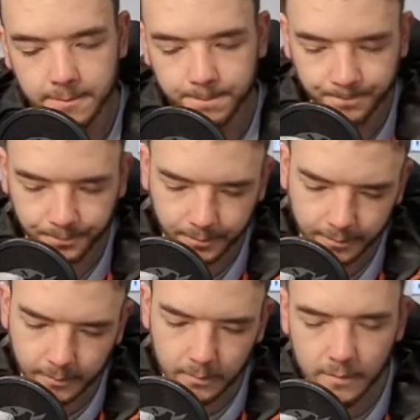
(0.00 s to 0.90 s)
don't.
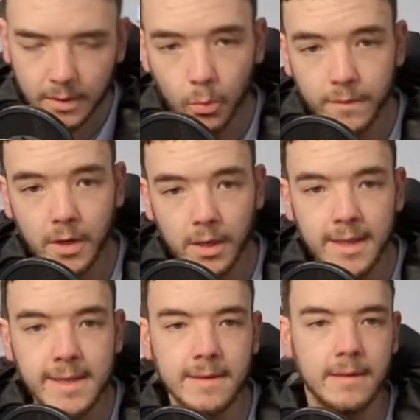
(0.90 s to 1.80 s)
We've got a
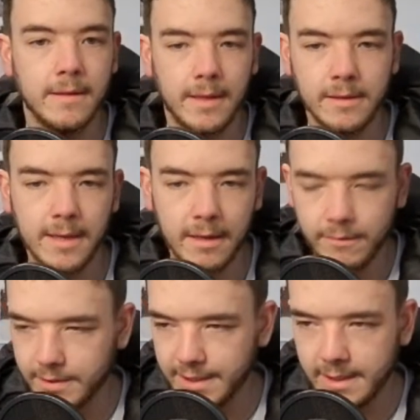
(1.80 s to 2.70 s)
leader in
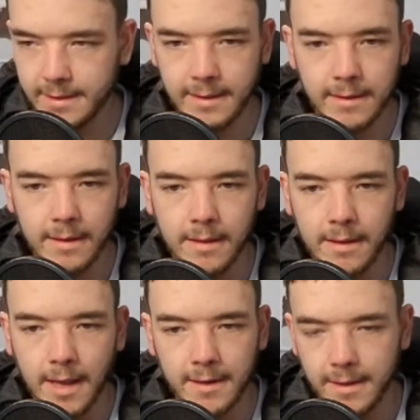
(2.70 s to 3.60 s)
Kieran Tierney.
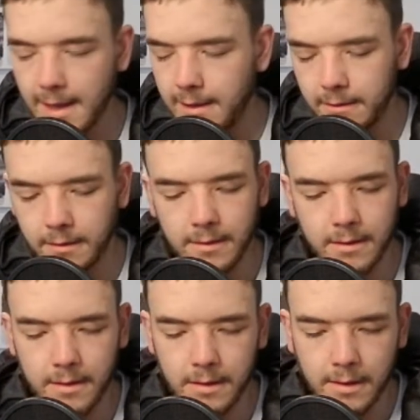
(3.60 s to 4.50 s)
And again,
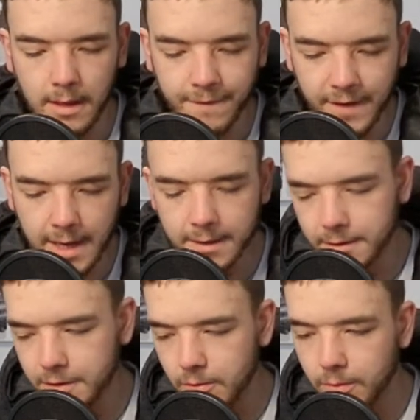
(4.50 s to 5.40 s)
if he hadn't
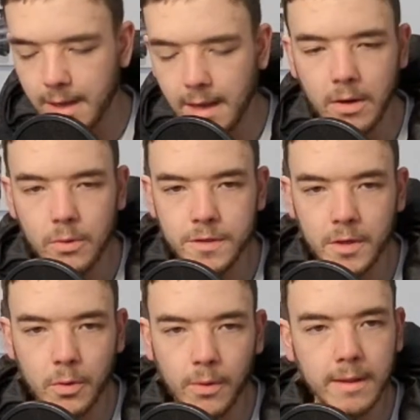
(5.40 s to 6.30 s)
have scored that goal
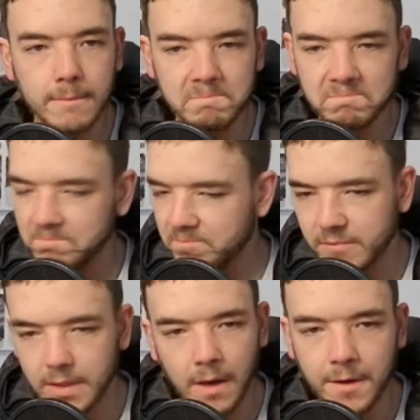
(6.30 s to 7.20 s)
so quick,
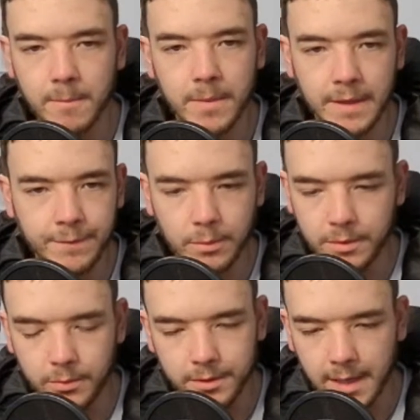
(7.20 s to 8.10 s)
I don't believe we
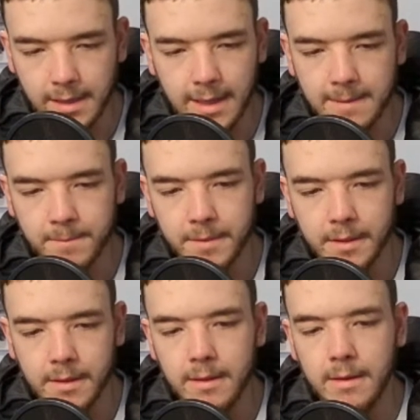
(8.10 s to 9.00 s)
would have won that game.
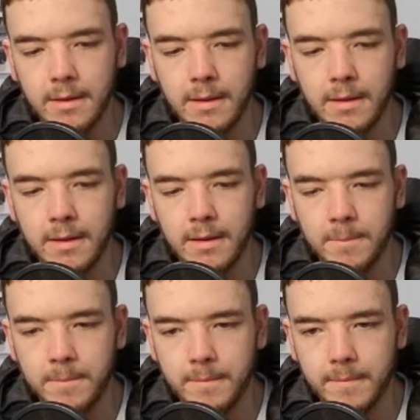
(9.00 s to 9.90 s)

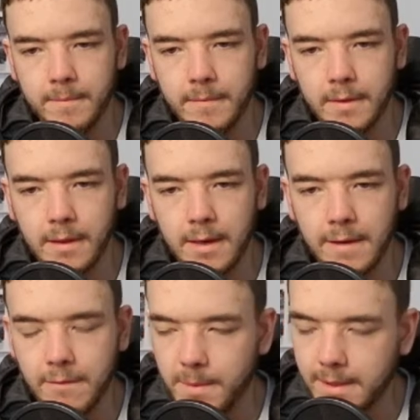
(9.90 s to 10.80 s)
And
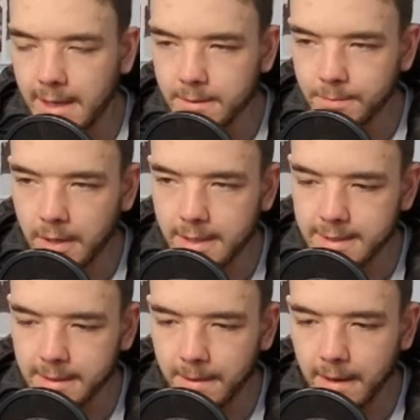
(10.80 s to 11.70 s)
everybody keeps
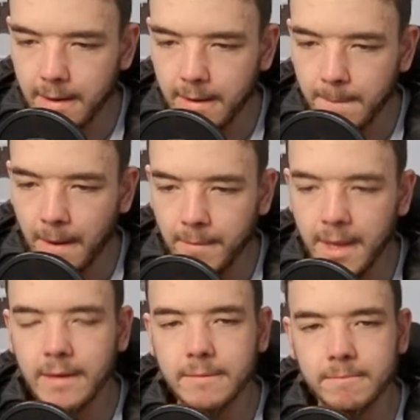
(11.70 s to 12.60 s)
praising about
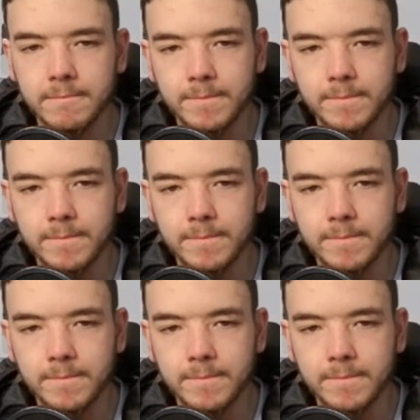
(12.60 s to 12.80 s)
Aubameyang.